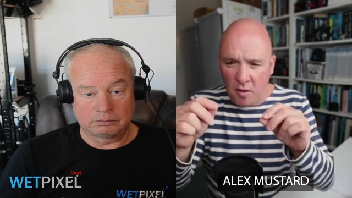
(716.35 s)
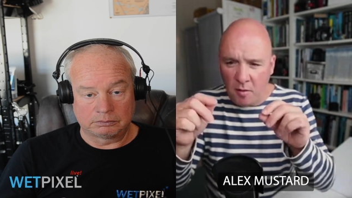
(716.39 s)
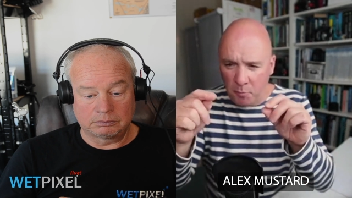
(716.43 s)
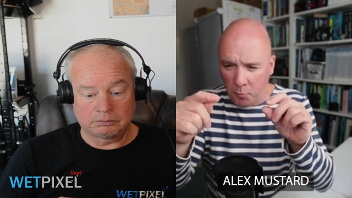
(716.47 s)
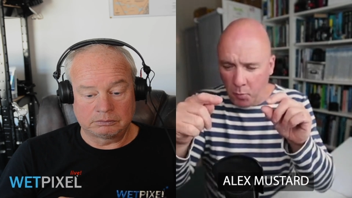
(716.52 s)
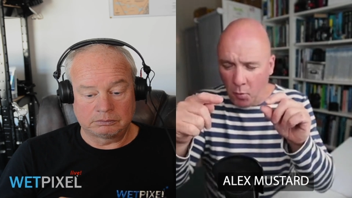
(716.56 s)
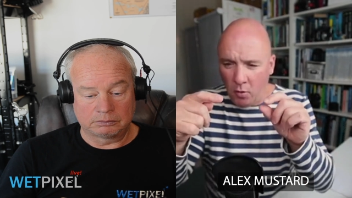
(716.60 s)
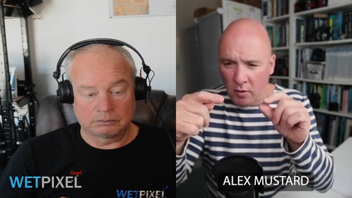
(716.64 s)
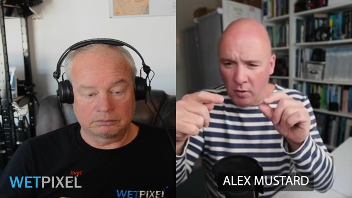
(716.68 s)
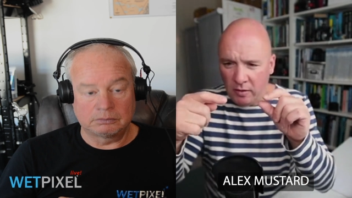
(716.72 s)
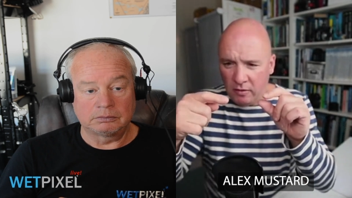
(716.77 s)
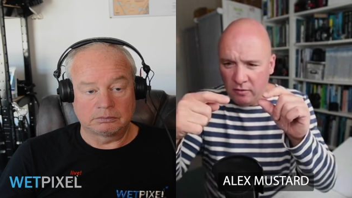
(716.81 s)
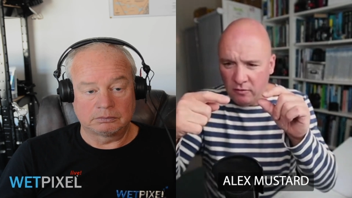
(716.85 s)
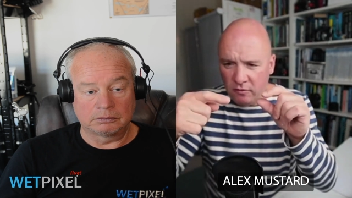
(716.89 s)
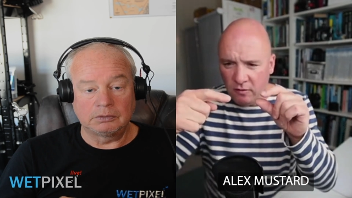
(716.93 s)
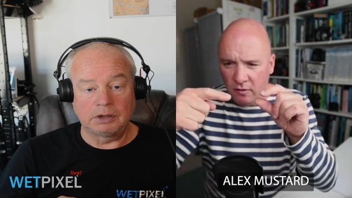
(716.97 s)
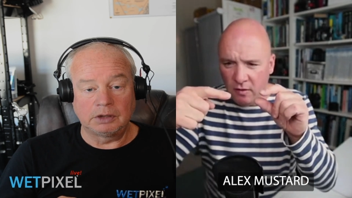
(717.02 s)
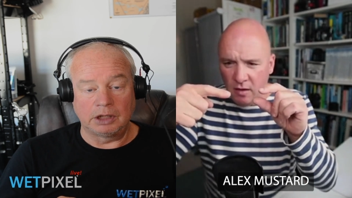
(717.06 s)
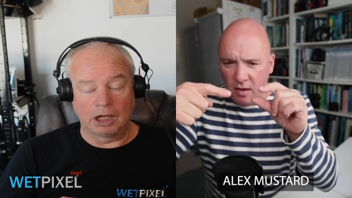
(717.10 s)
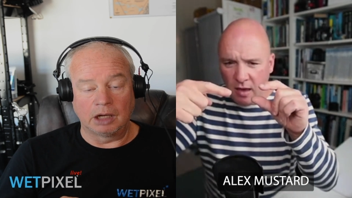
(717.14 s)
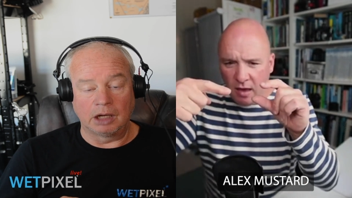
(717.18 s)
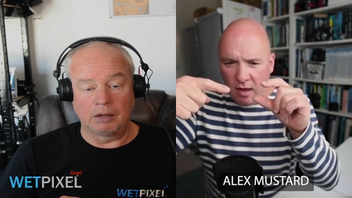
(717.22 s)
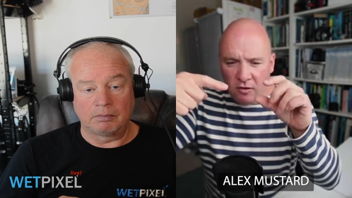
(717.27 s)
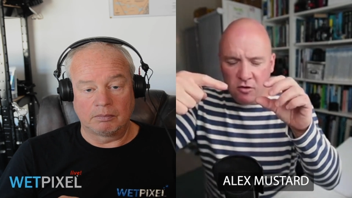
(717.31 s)
Speaker 1: a point
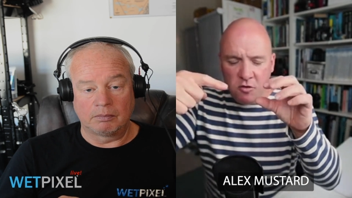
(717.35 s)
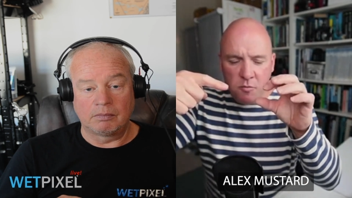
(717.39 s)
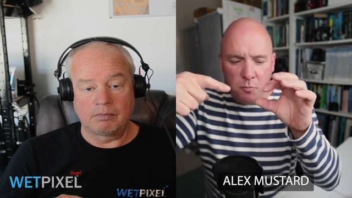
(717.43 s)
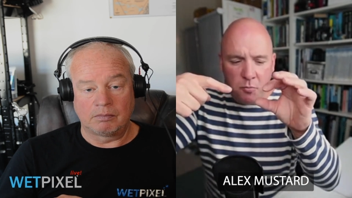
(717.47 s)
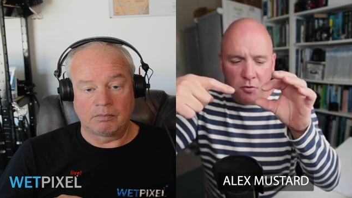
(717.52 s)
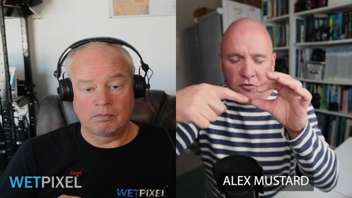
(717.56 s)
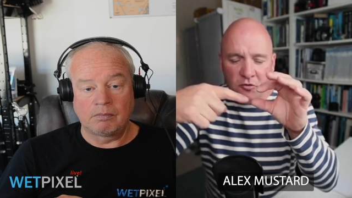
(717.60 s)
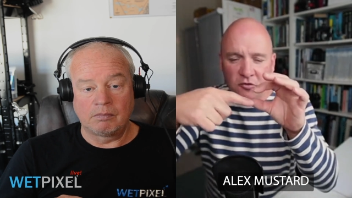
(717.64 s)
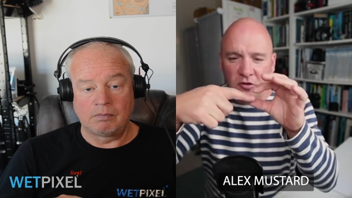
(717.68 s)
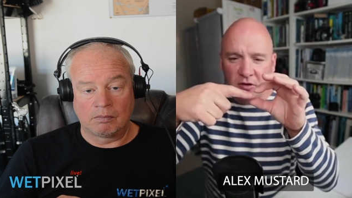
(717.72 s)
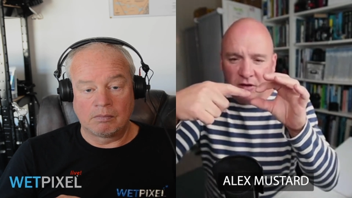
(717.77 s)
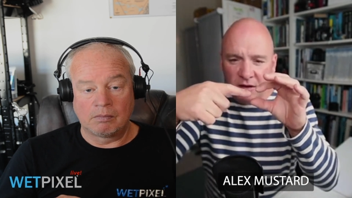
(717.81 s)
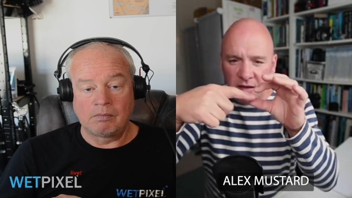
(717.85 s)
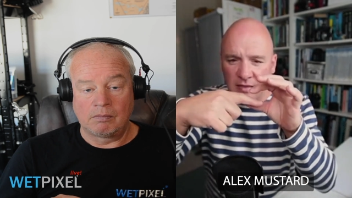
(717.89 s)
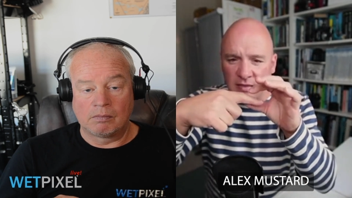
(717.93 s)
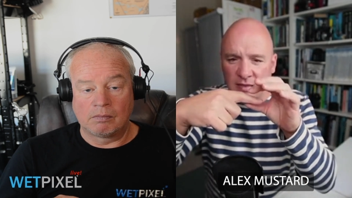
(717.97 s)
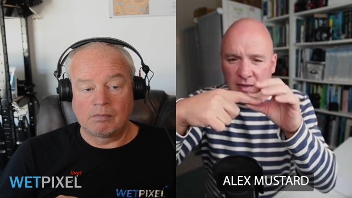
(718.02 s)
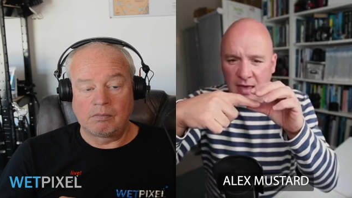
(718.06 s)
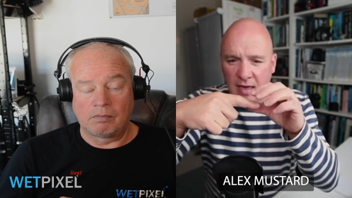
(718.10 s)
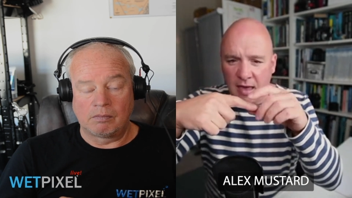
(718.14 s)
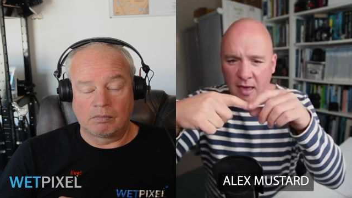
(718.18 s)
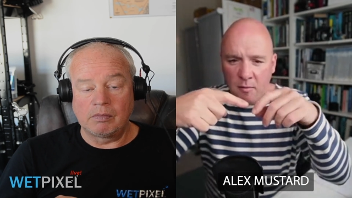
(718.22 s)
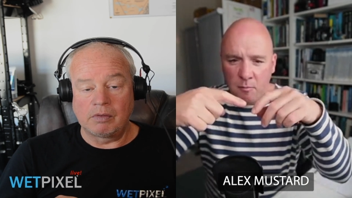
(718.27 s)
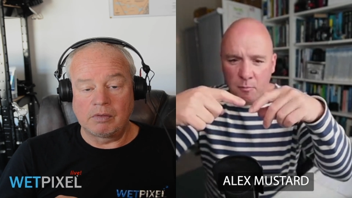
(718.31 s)
and you push it in
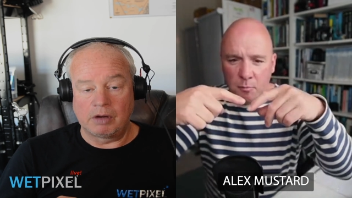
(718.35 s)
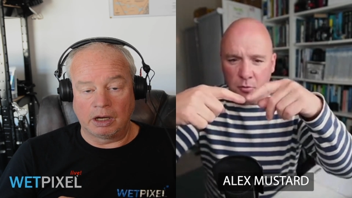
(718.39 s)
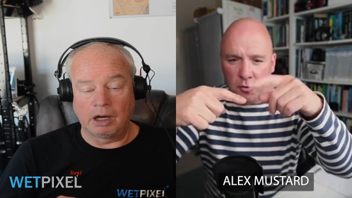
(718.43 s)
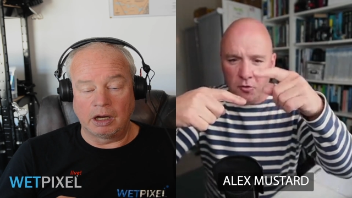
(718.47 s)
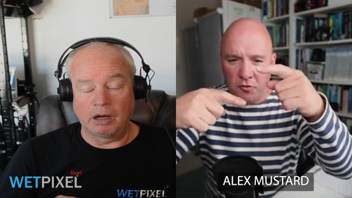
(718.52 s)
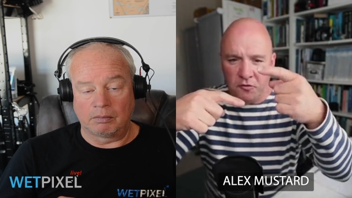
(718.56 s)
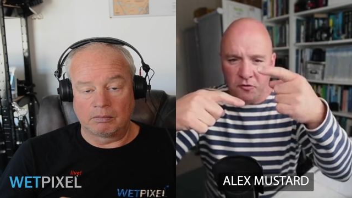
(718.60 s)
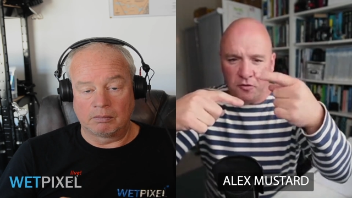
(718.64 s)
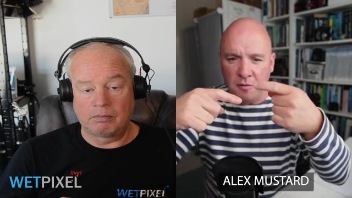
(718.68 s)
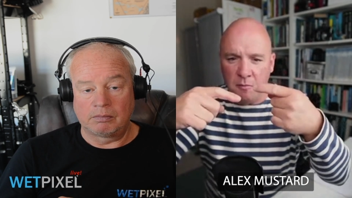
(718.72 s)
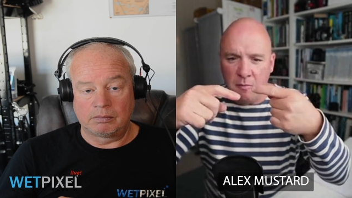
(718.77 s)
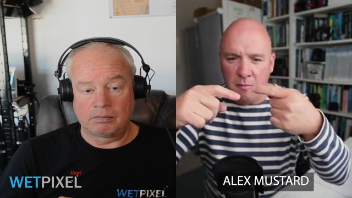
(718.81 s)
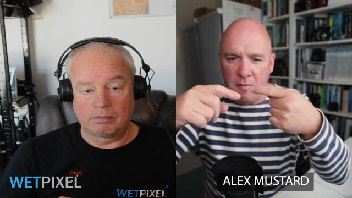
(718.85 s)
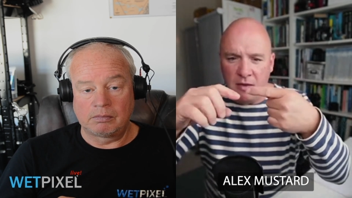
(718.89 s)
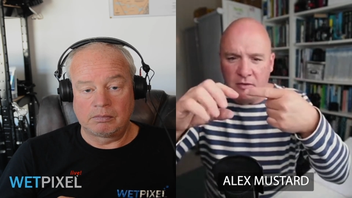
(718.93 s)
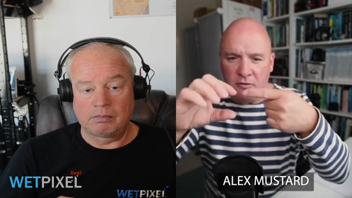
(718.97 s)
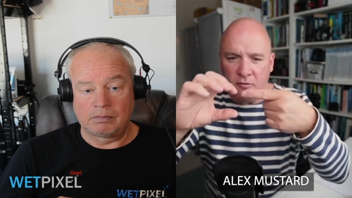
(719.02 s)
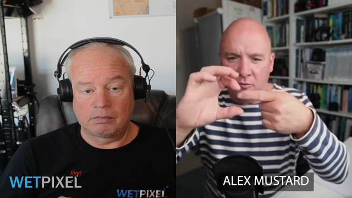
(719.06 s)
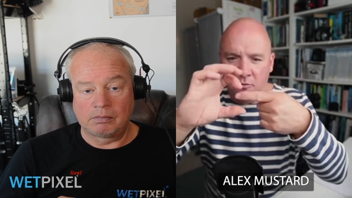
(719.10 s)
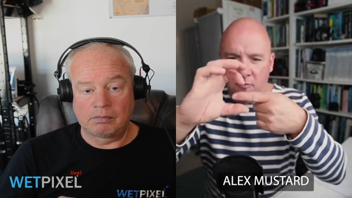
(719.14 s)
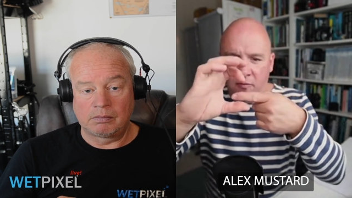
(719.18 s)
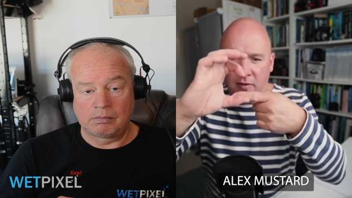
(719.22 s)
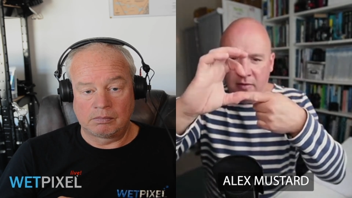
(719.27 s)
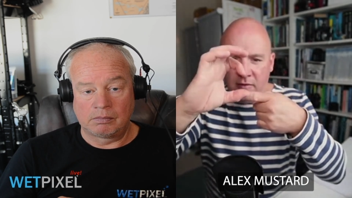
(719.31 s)
there and push the
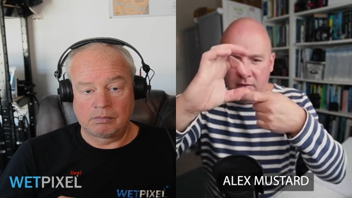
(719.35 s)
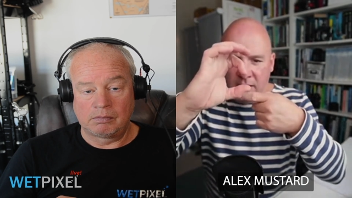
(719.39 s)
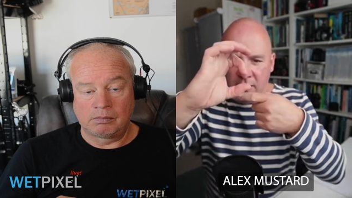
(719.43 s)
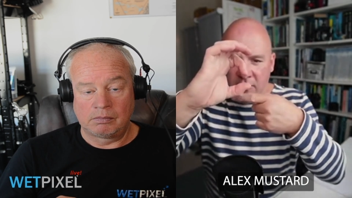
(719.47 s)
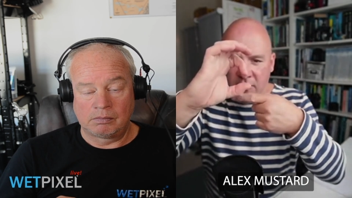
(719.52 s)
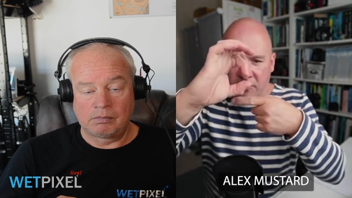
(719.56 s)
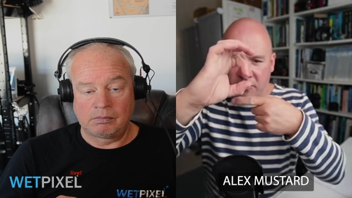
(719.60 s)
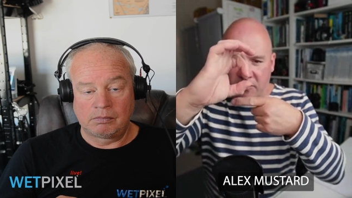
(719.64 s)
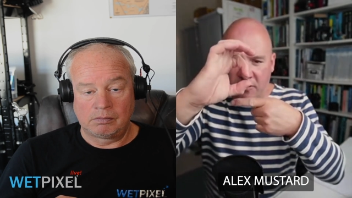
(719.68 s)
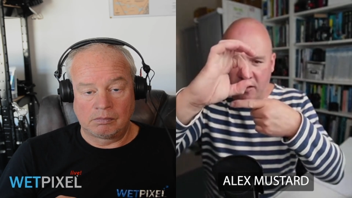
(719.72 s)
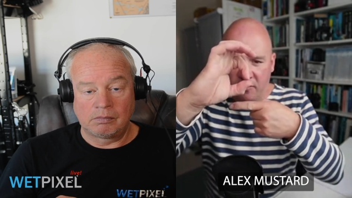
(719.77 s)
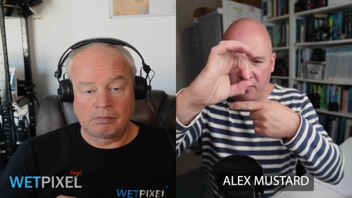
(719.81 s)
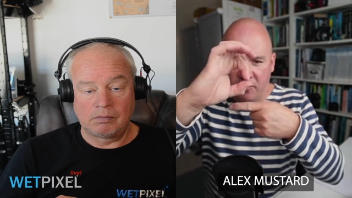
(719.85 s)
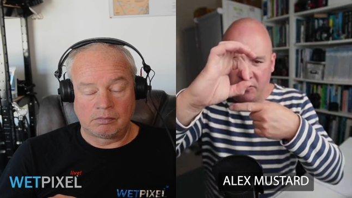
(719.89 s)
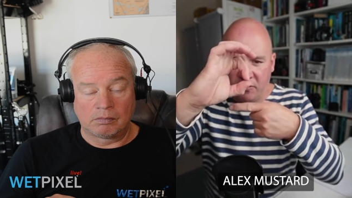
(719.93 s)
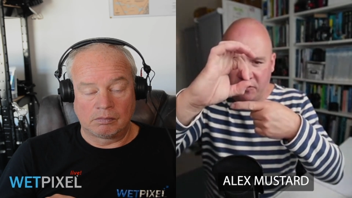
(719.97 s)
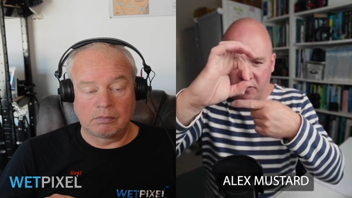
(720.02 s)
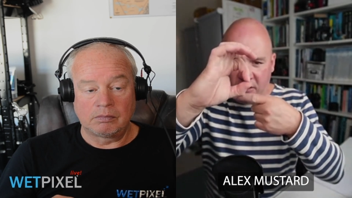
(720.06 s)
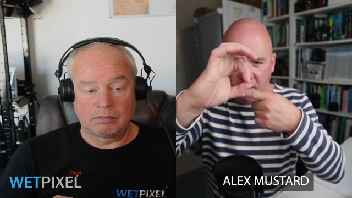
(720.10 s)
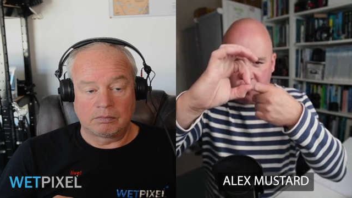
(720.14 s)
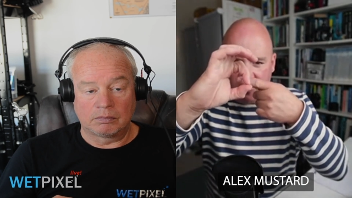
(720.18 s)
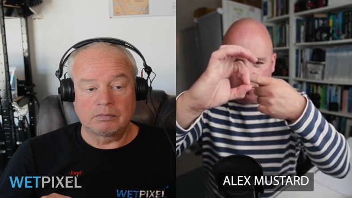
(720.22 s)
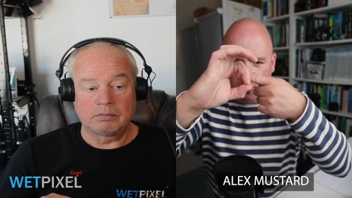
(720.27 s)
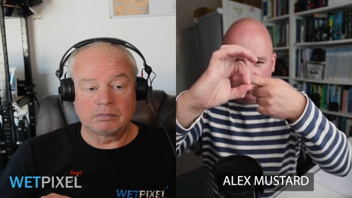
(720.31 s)
metal in, inside the
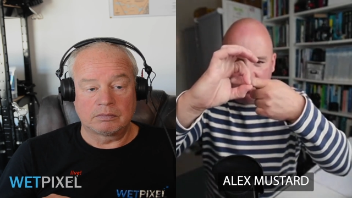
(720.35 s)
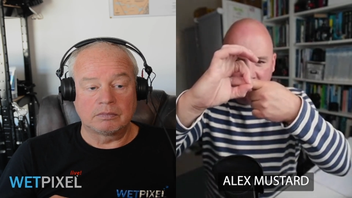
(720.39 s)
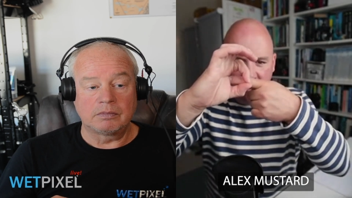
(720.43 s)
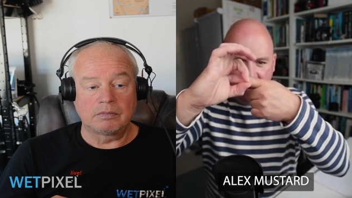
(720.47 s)
circle,